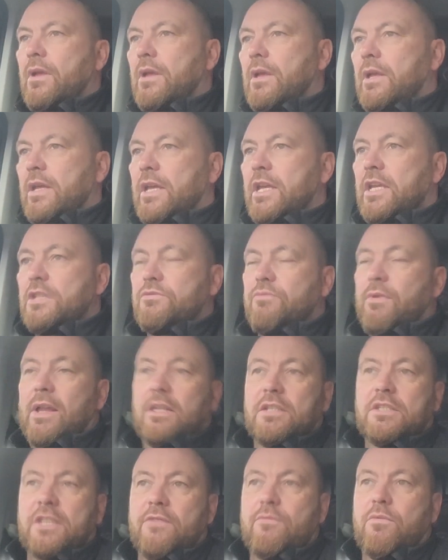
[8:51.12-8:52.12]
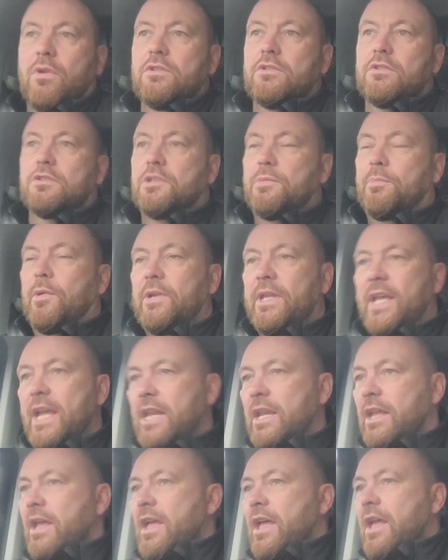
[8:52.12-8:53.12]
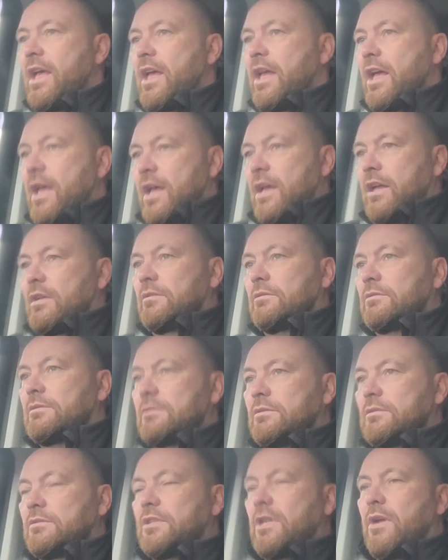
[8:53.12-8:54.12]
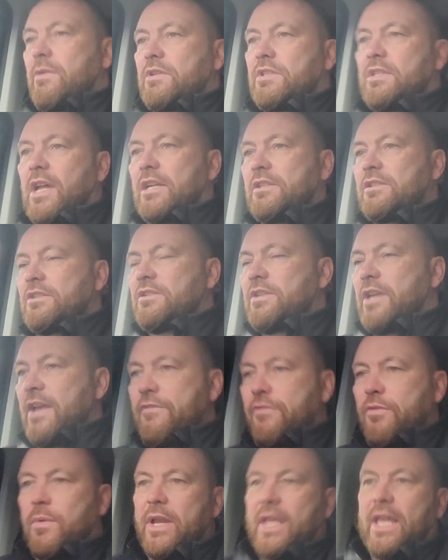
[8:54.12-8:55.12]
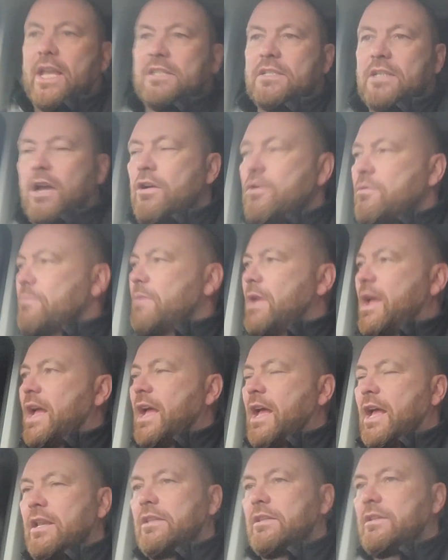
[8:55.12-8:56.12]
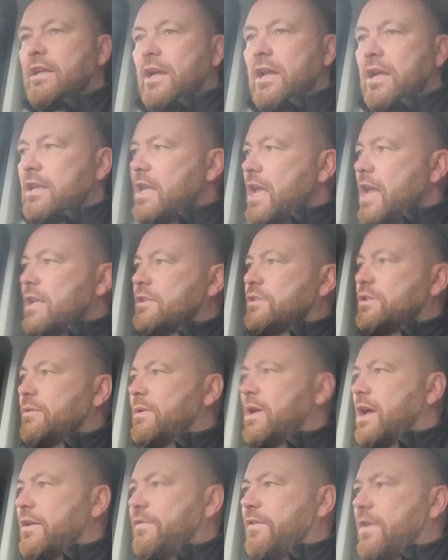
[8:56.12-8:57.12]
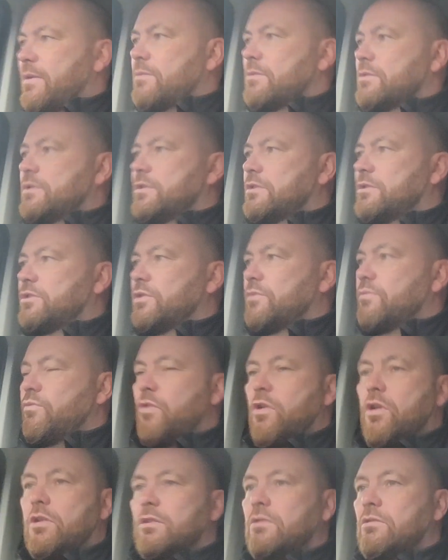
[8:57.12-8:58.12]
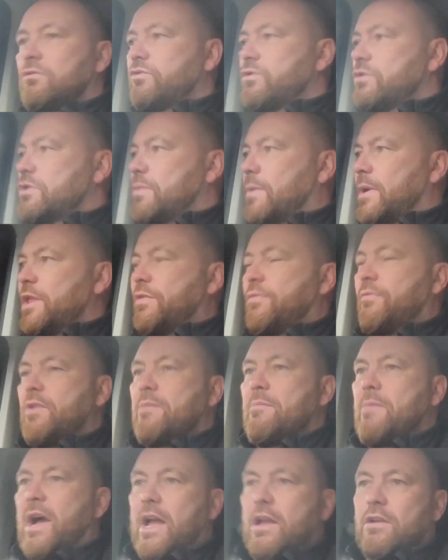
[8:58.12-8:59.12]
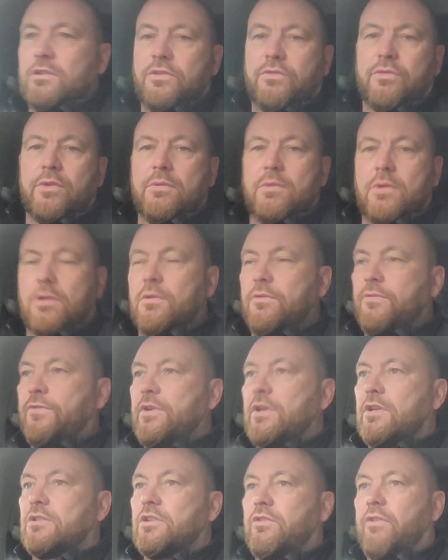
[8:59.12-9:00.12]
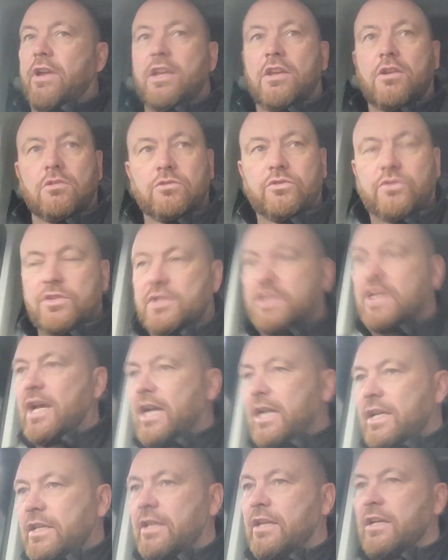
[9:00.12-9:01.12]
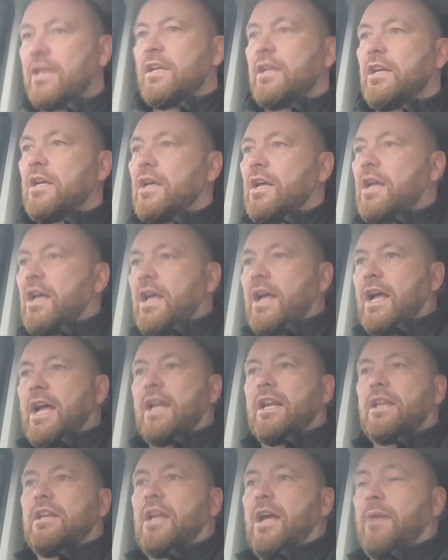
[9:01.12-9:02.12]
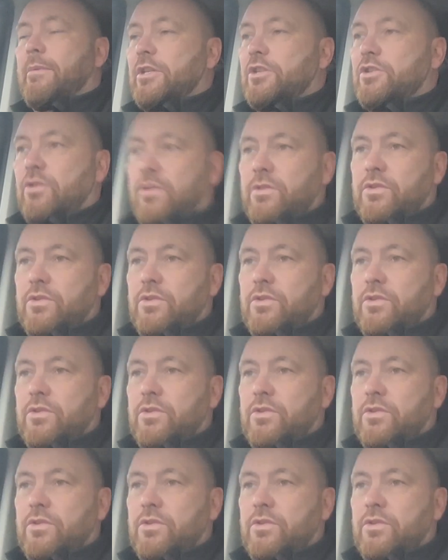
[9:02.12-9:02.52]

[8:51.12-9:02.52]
his relative wants us to put it, so it's nice and safe for when he gets home. And yeah, 2.5 hours to run, 123 miles through Norfolk's great countryside, and I'm enjoying the